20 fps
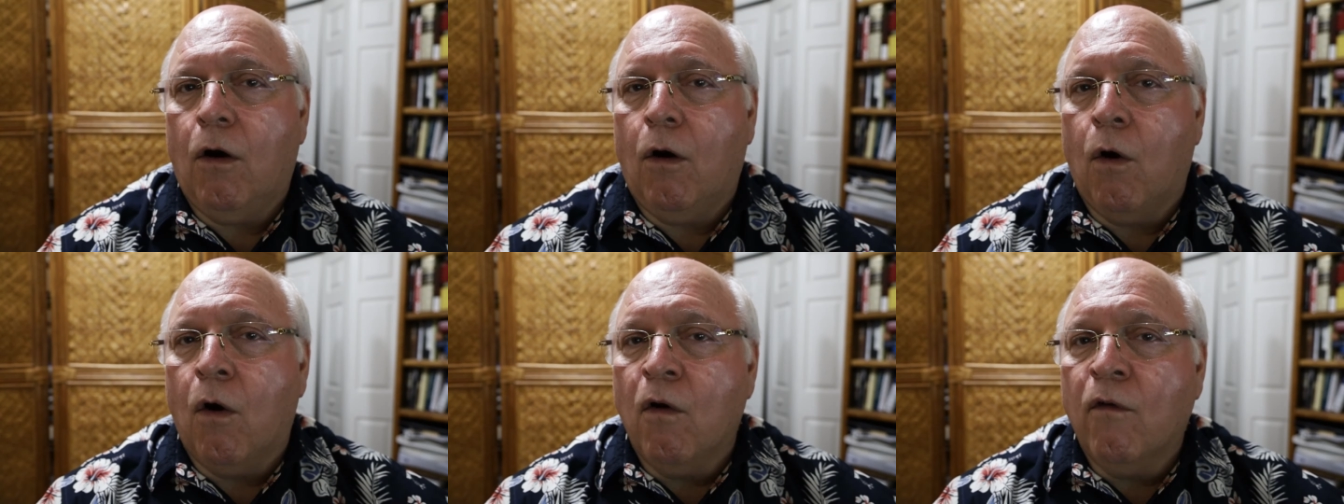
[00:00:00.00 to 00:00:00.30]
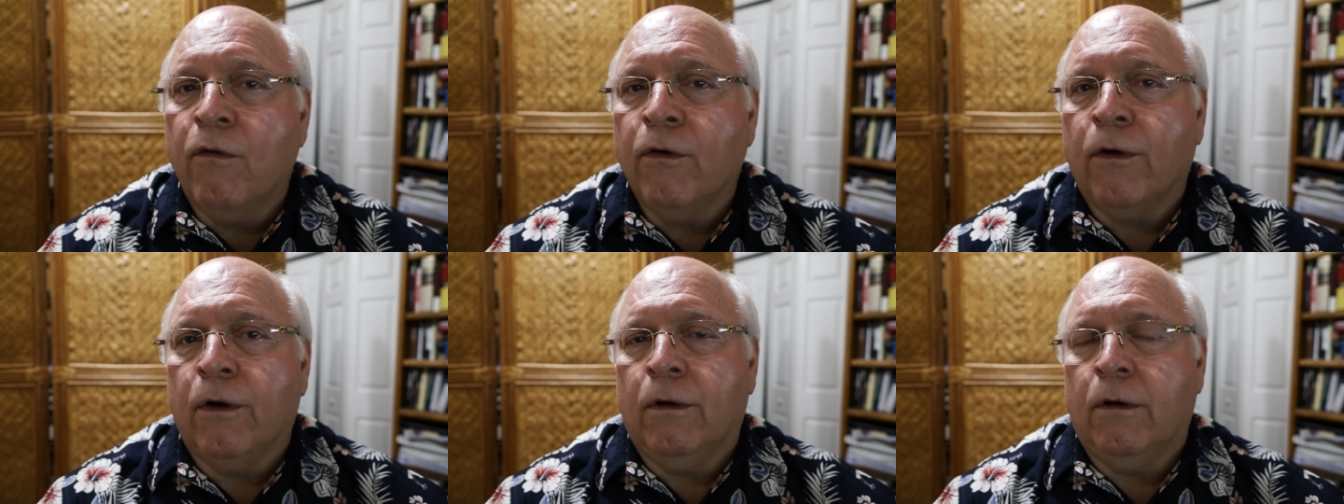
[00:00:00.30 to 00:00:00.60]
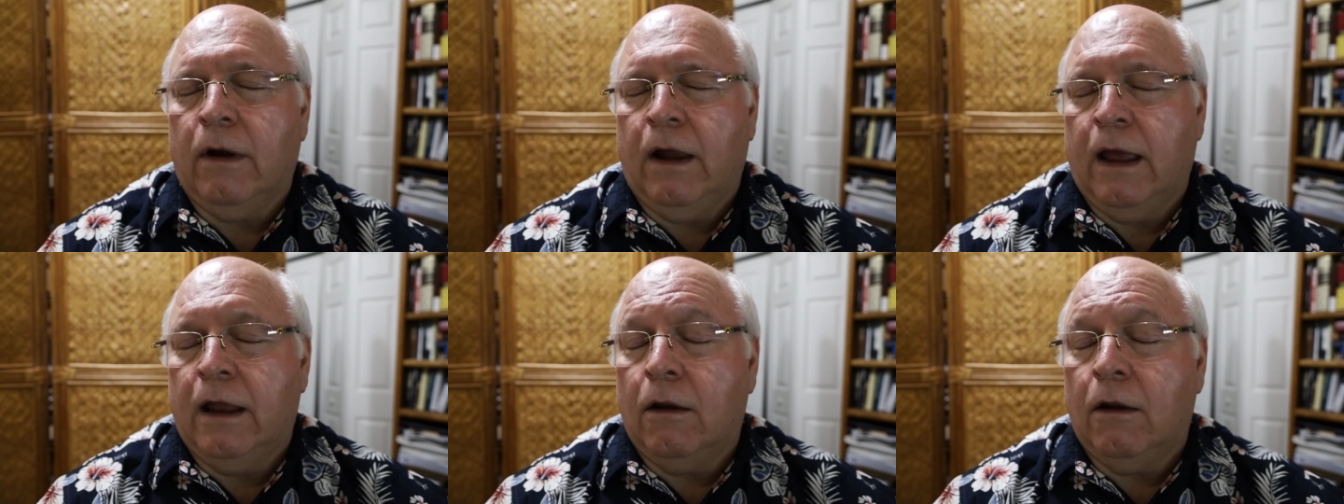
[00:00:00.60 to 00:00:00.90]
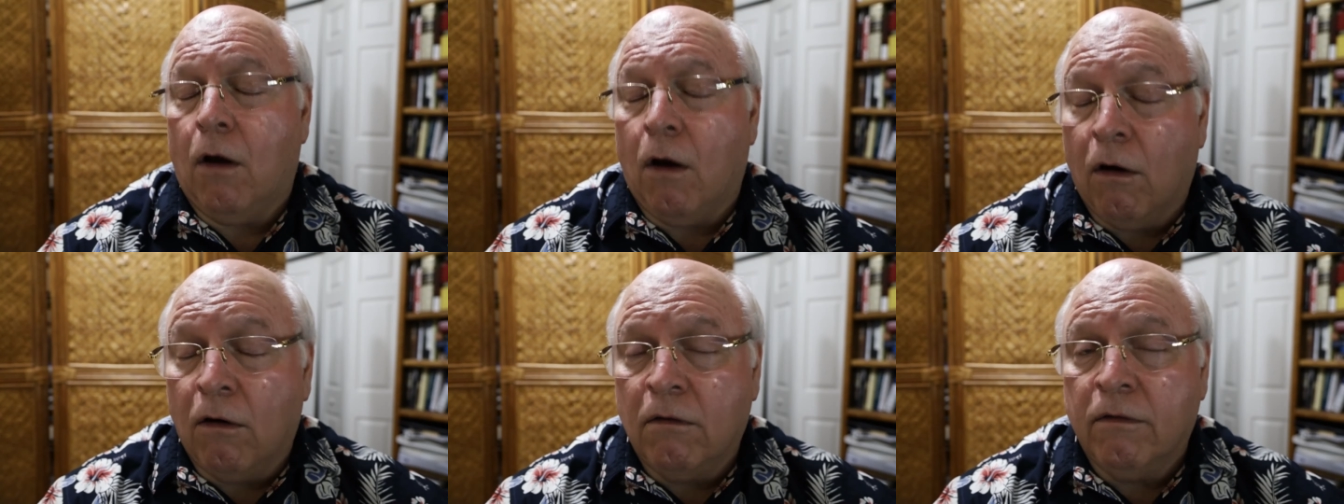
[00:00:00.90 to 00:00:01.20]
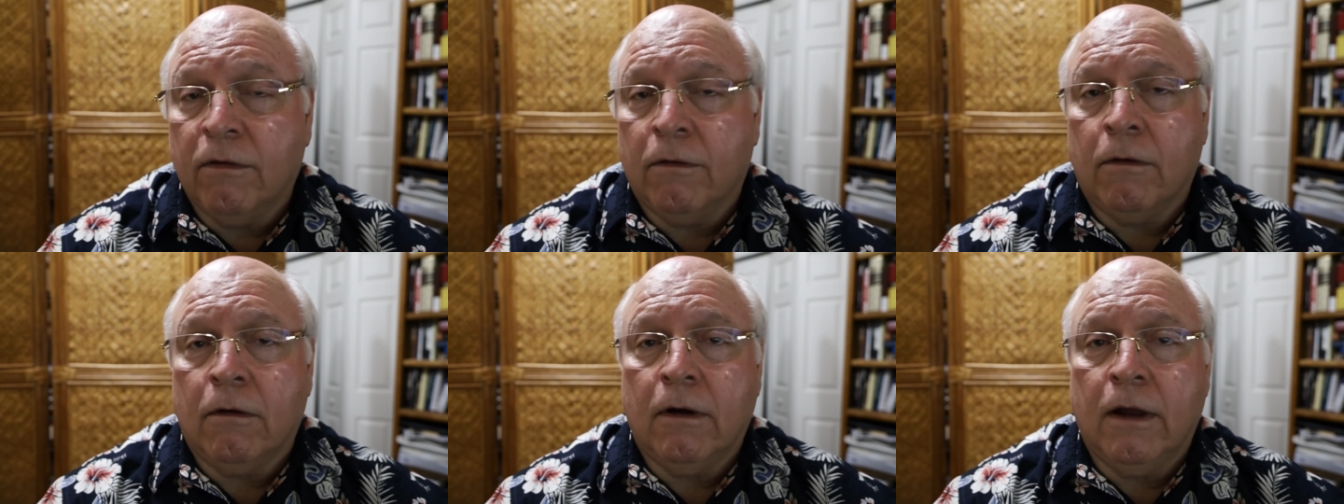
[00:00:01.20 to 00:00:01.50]
over and
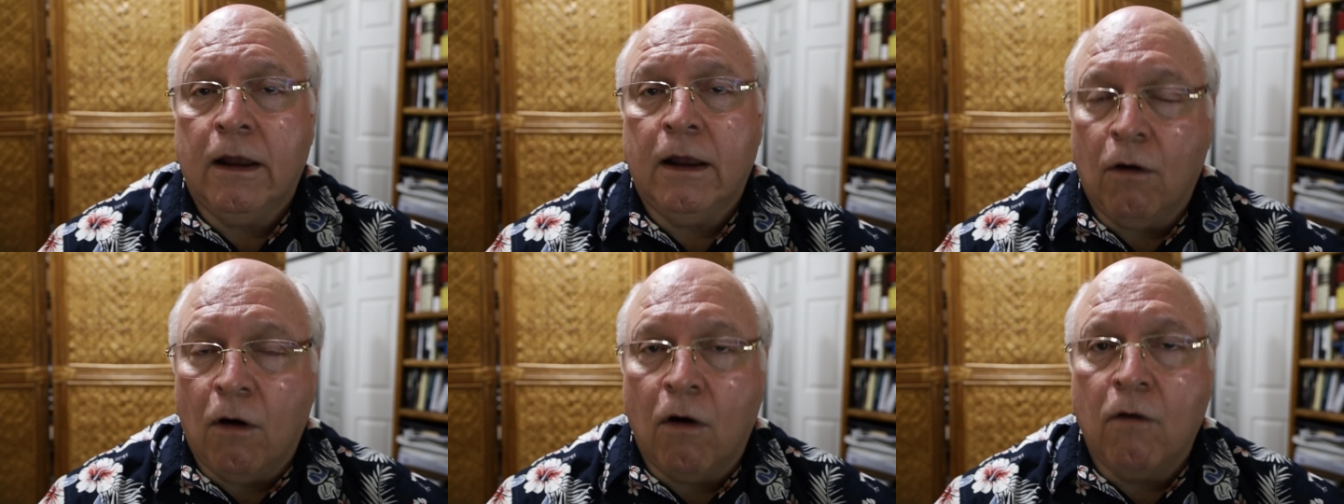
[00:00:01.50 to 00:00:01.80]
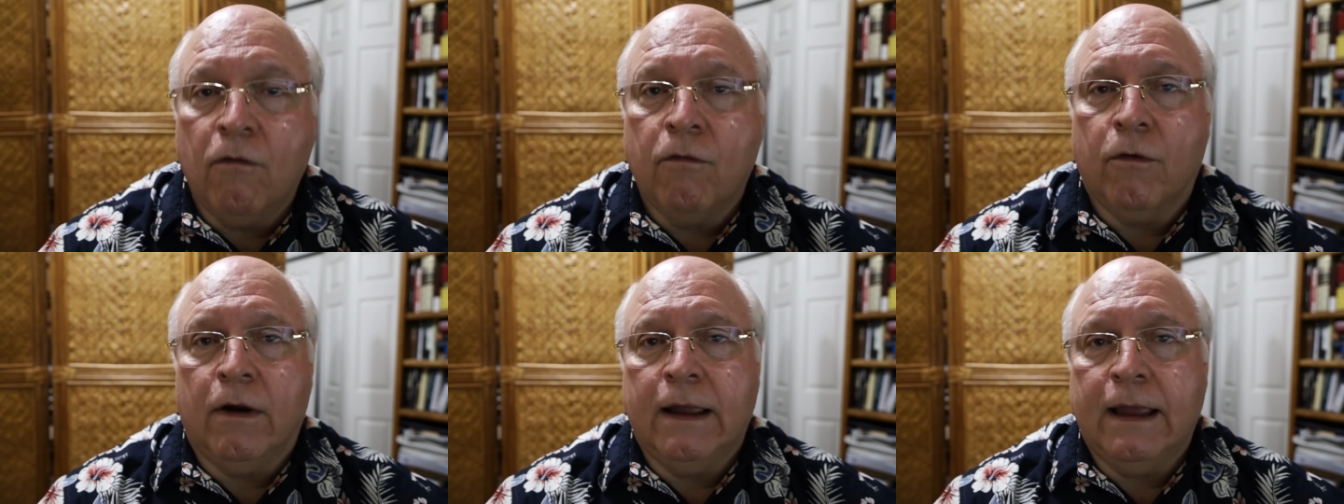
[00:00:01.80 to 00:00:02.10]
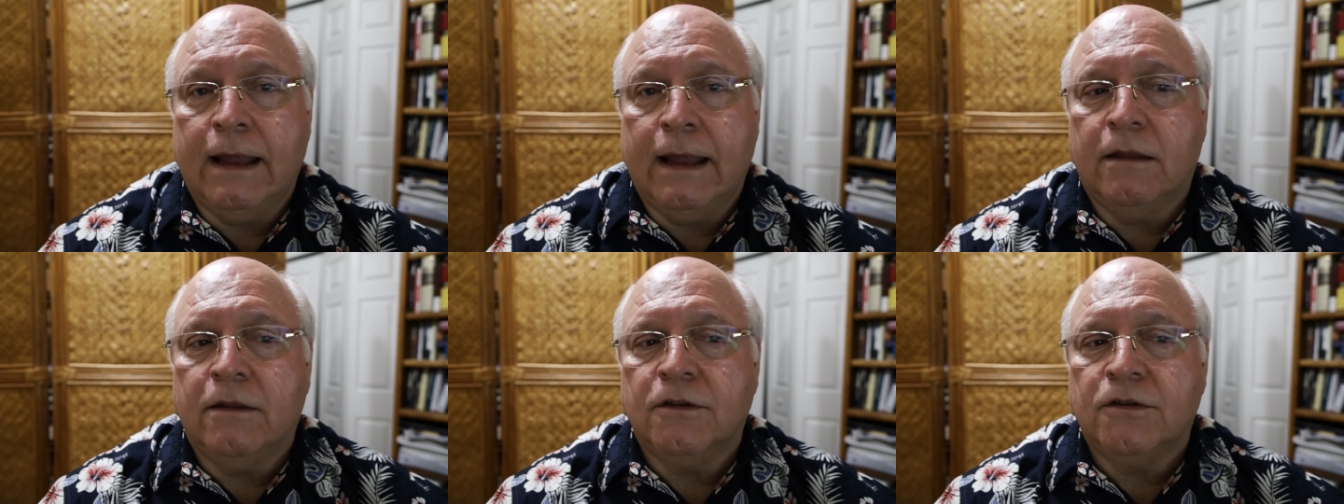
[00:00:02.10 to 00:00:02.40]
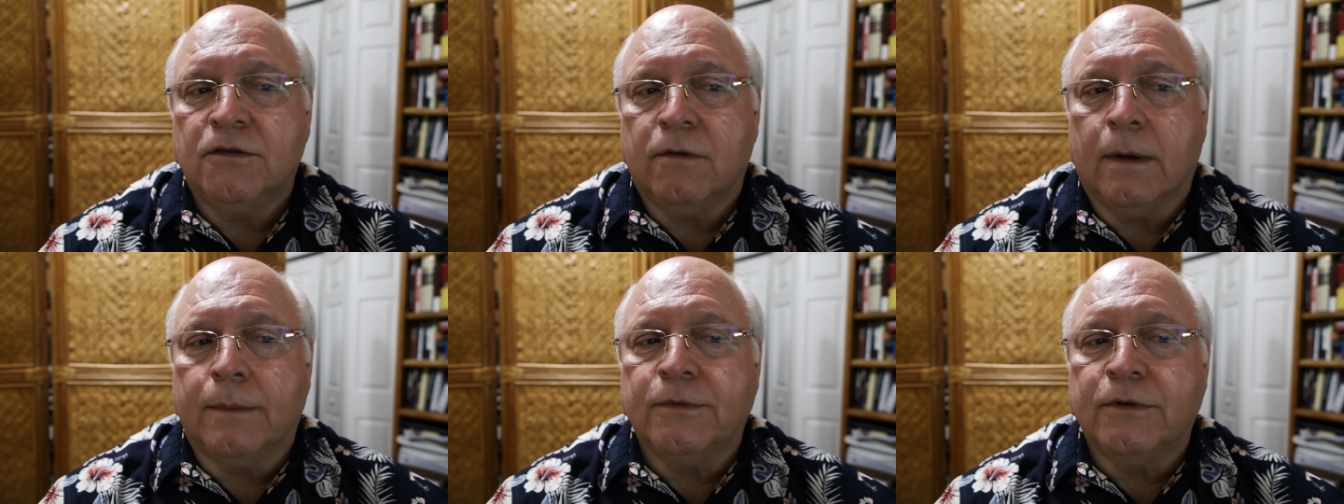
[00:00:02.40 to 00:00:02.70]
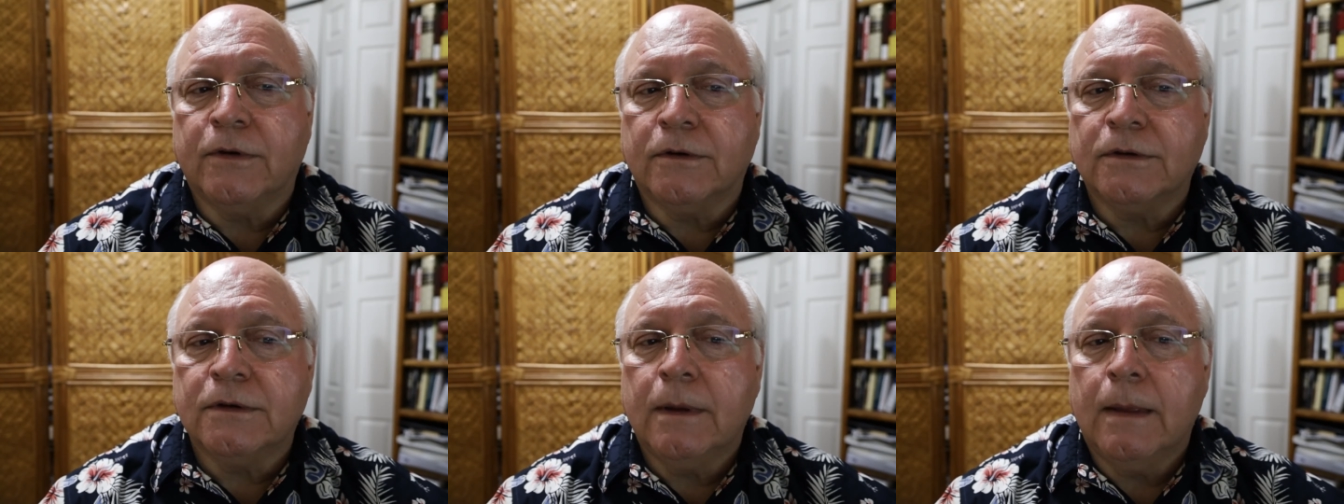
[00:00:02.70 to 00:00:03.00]
over and over again in the
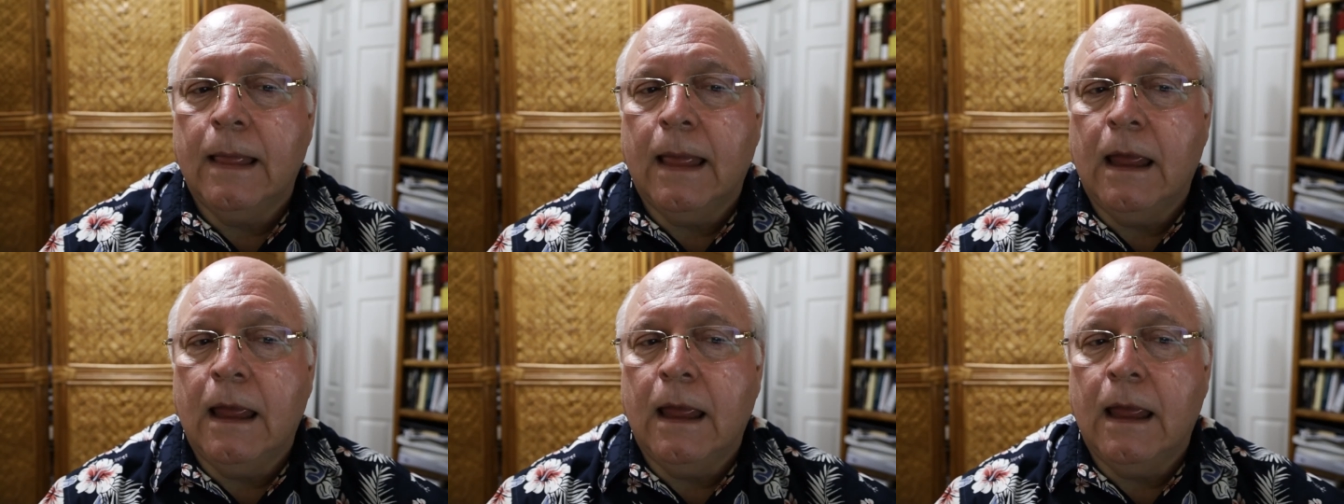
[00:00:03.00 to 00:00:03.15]
scriptures.